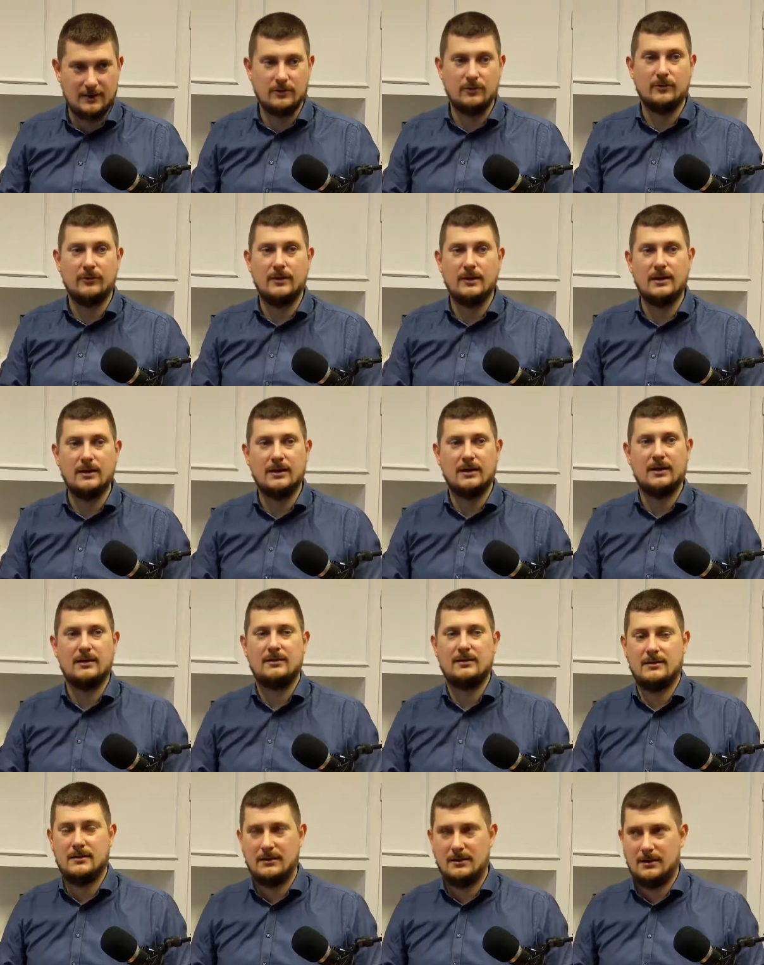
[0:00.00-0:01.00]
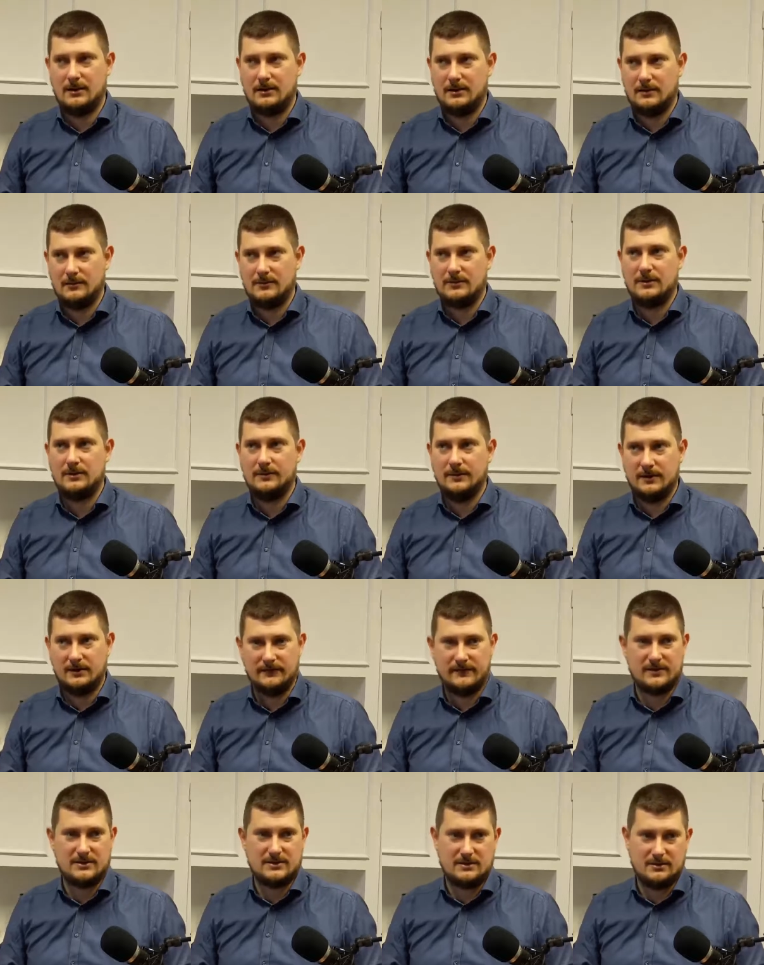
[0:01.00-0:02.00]
then you really get the economical
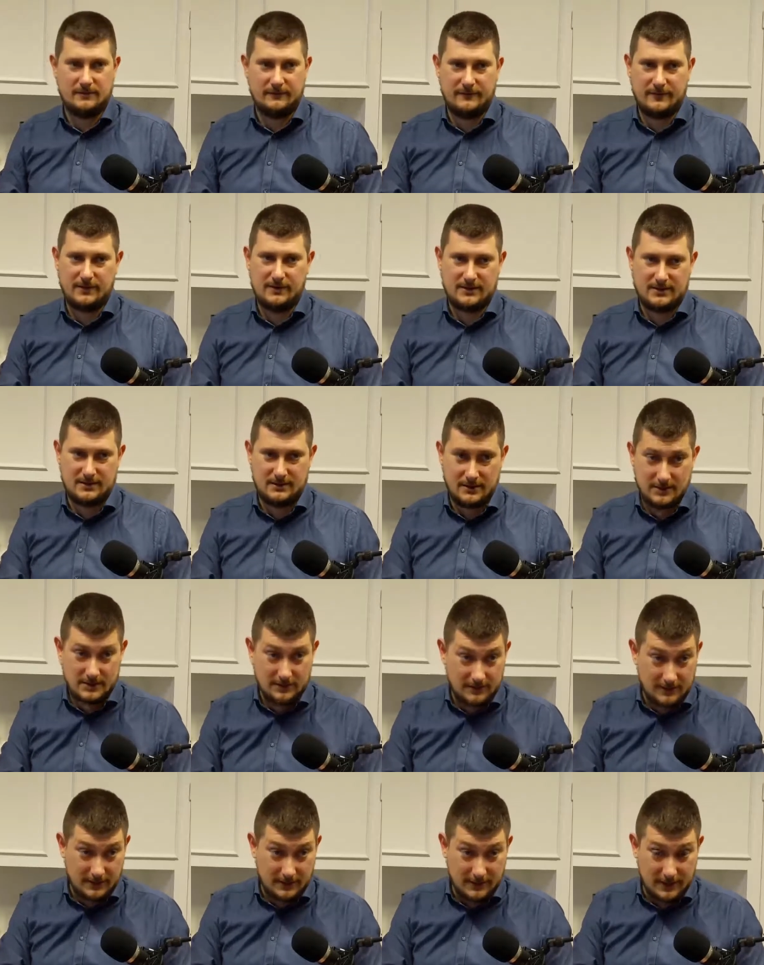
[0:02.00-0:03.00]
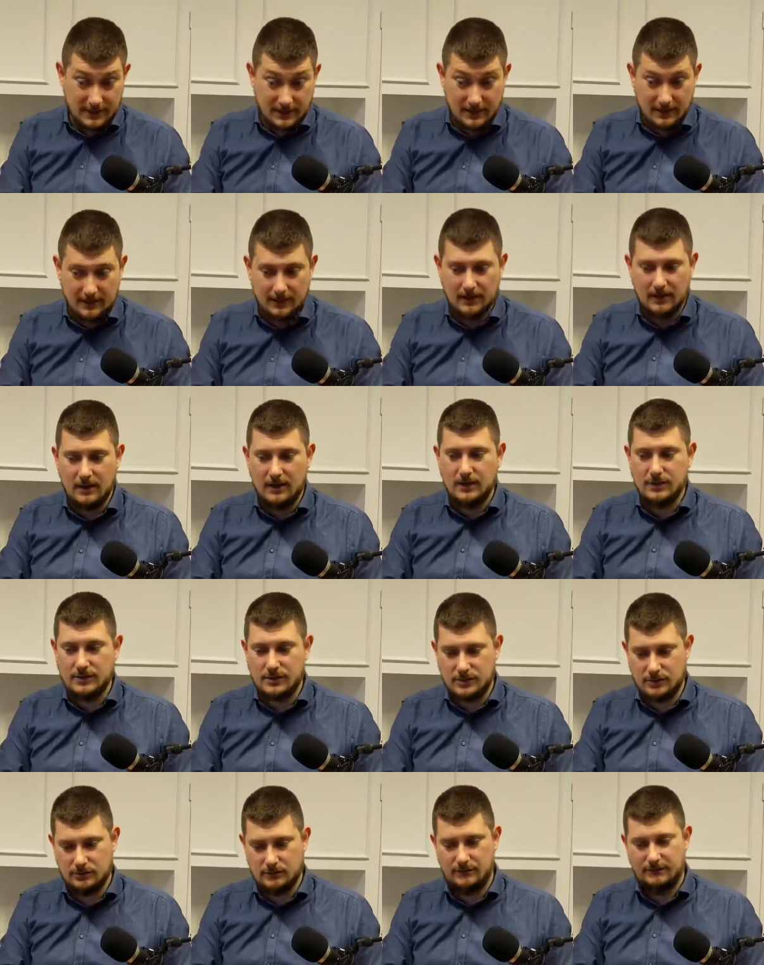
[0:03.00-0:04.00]
benefits of this electrical car. Mm.
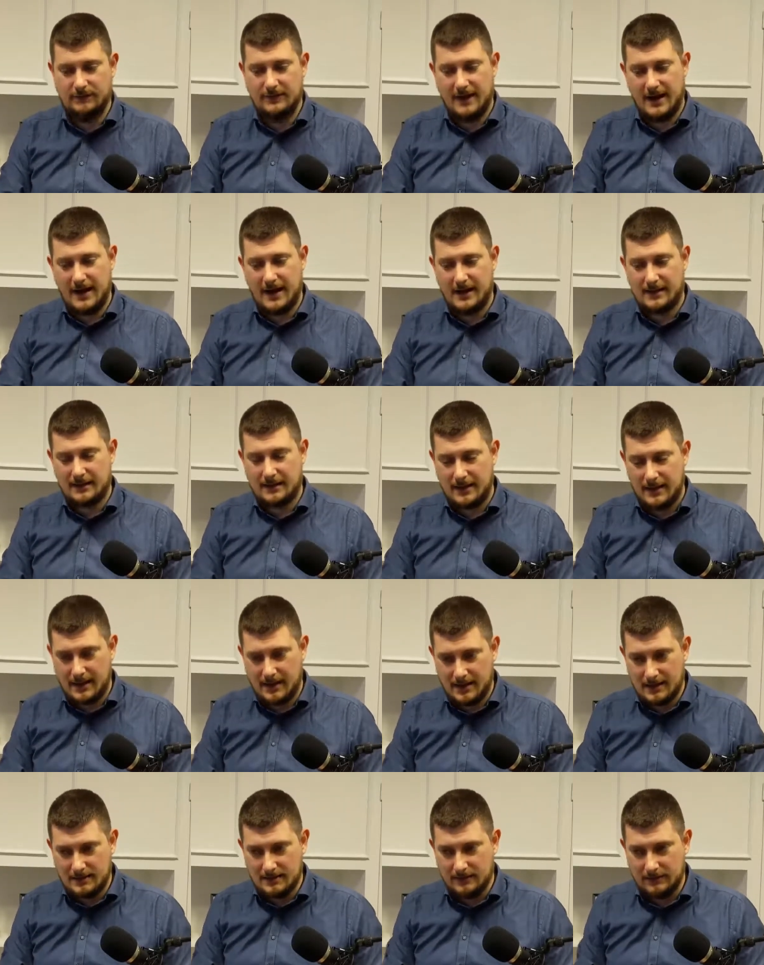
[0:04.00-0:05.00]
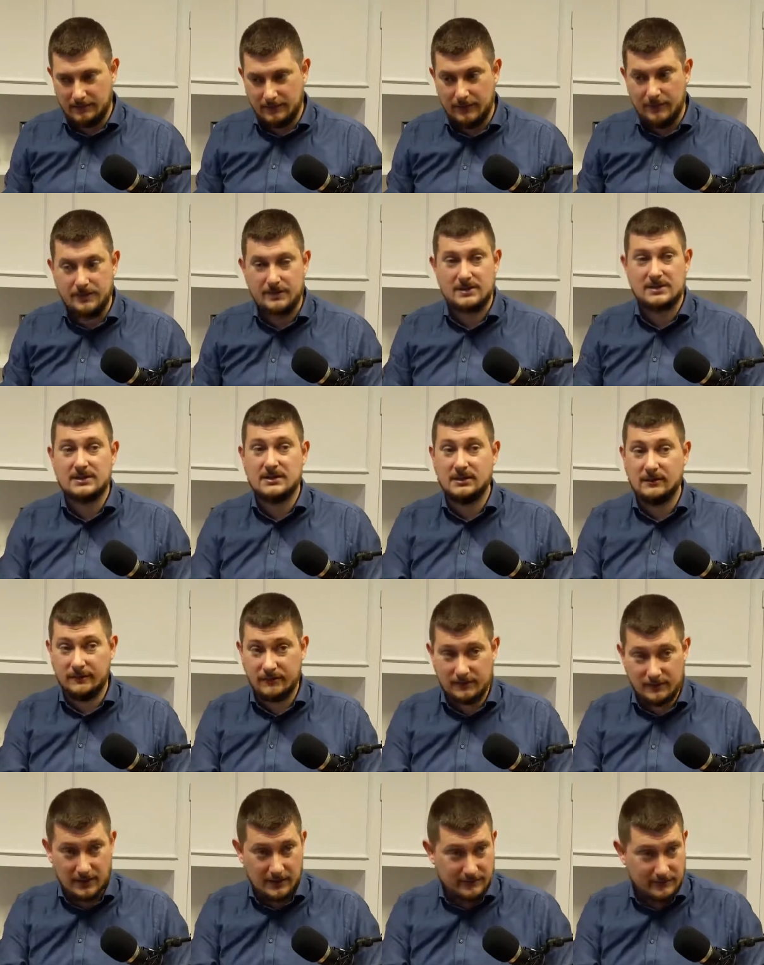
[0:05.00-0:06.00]
So if you add that with the
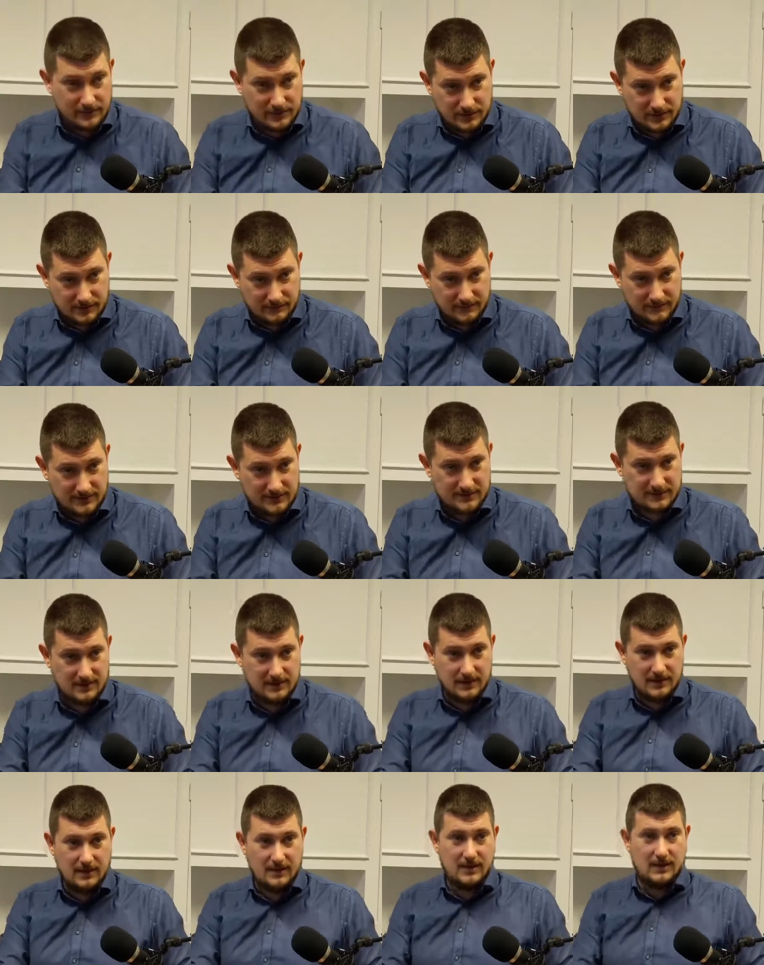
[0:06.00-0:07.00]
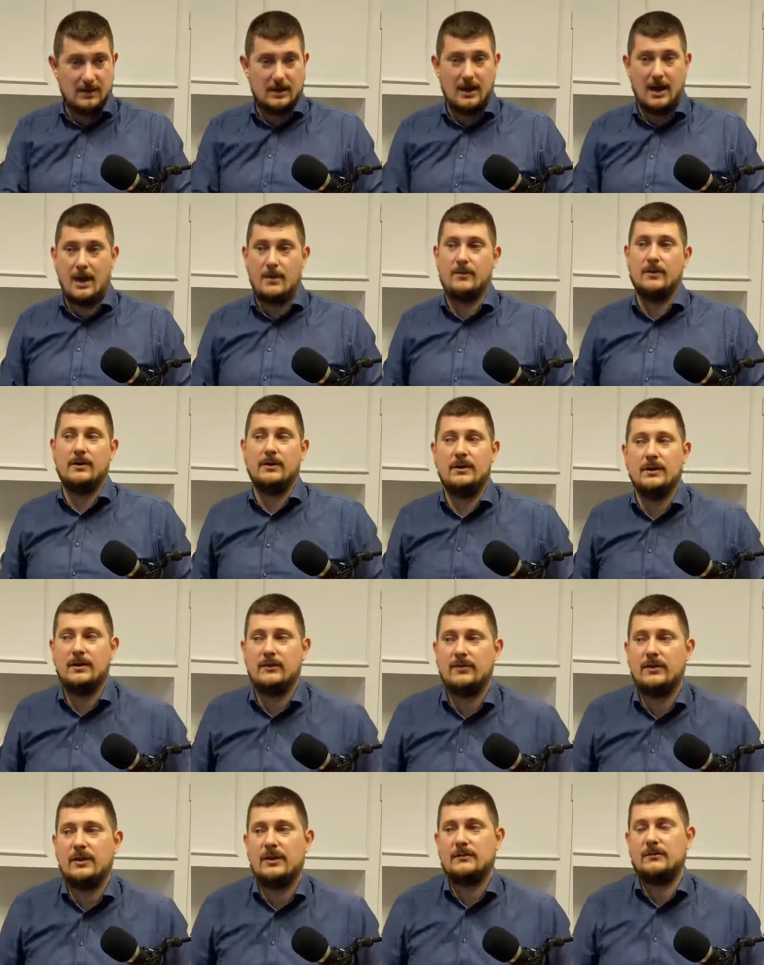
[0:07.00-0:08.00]
self-driving service, mm. I
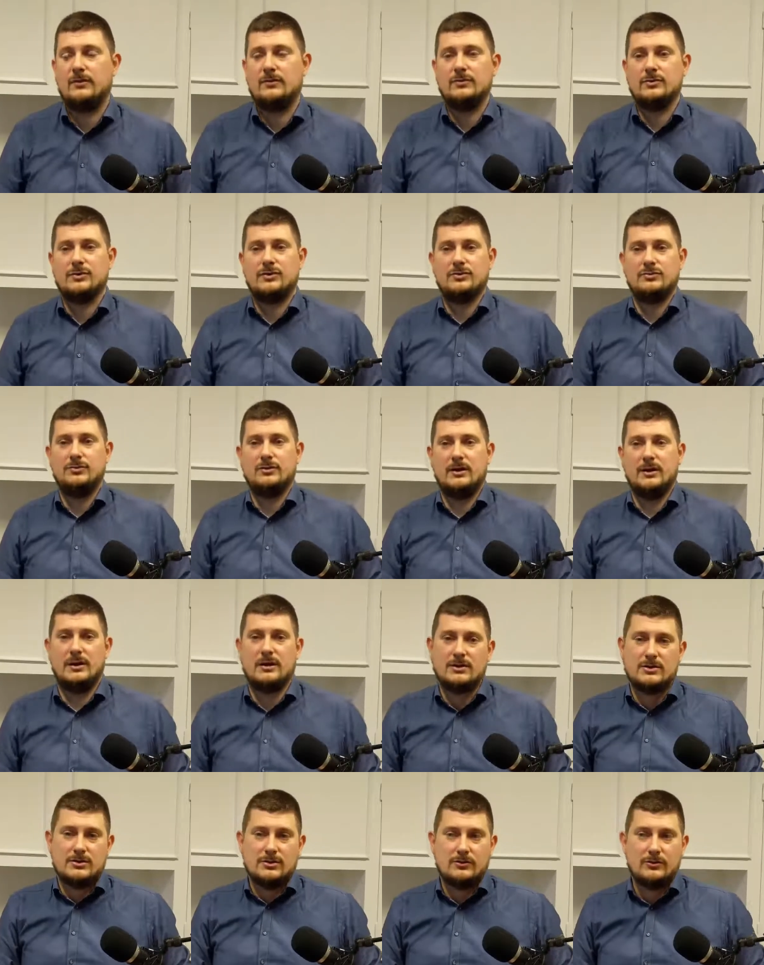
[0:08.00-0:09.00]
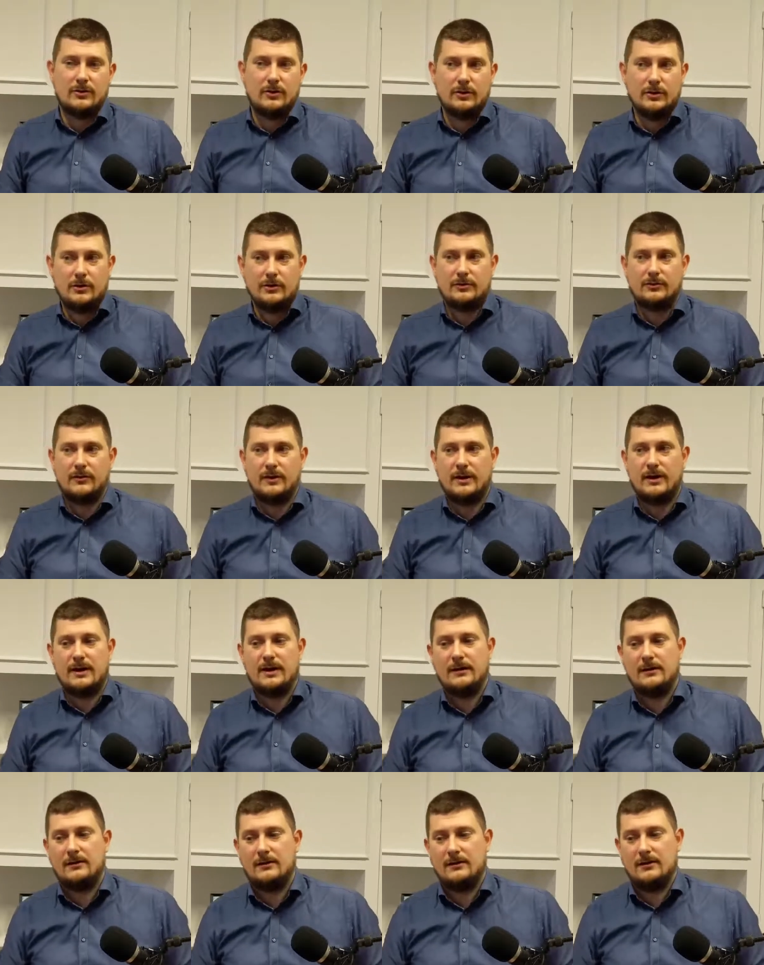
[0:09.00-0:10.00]
believe that we will soon get into a world
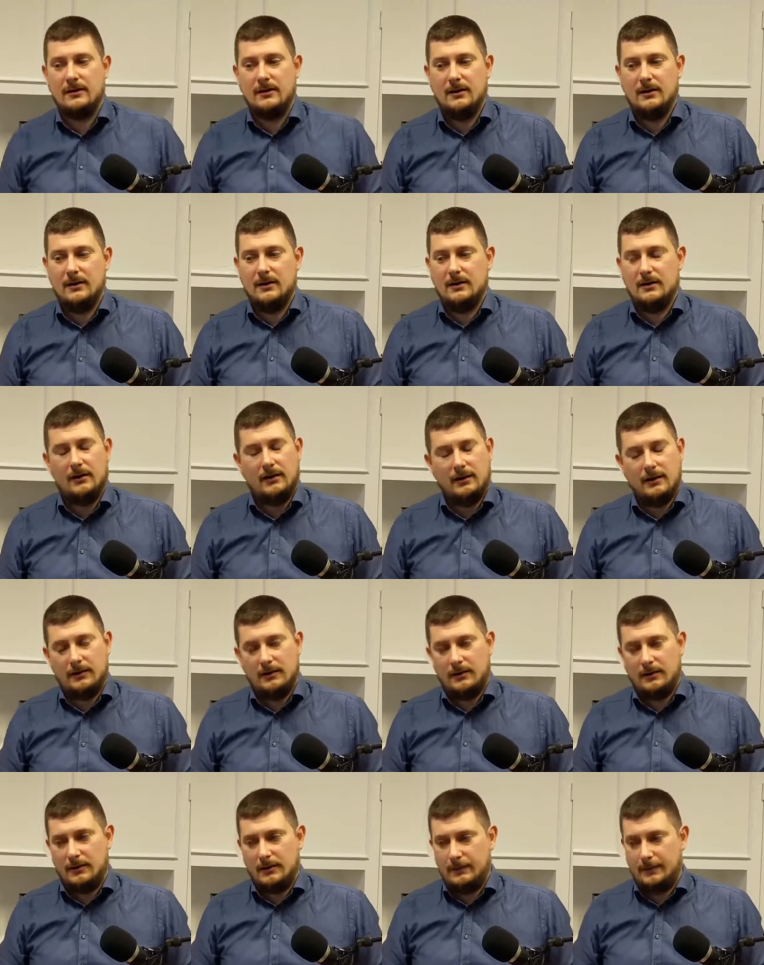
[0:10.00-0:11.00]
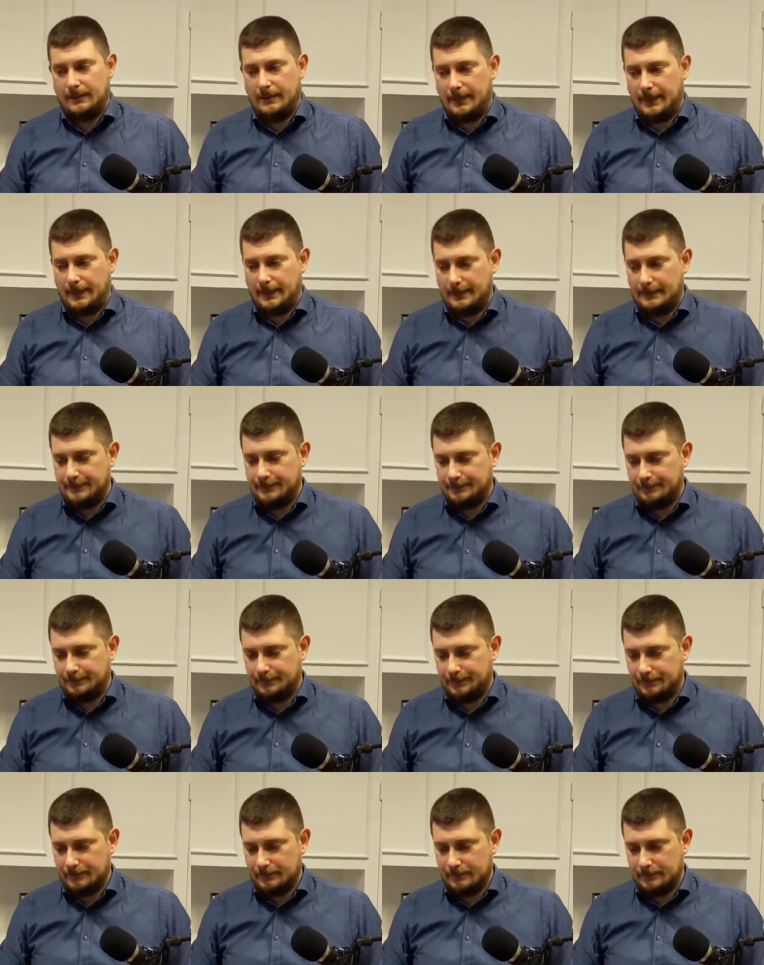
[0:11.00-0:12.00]
where um,
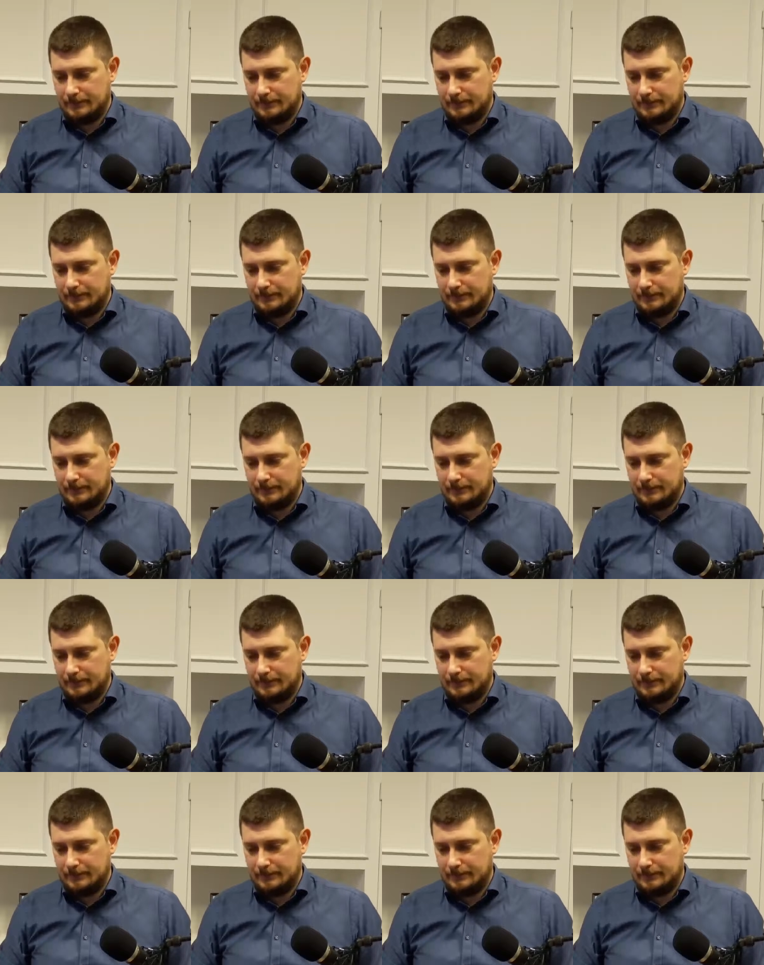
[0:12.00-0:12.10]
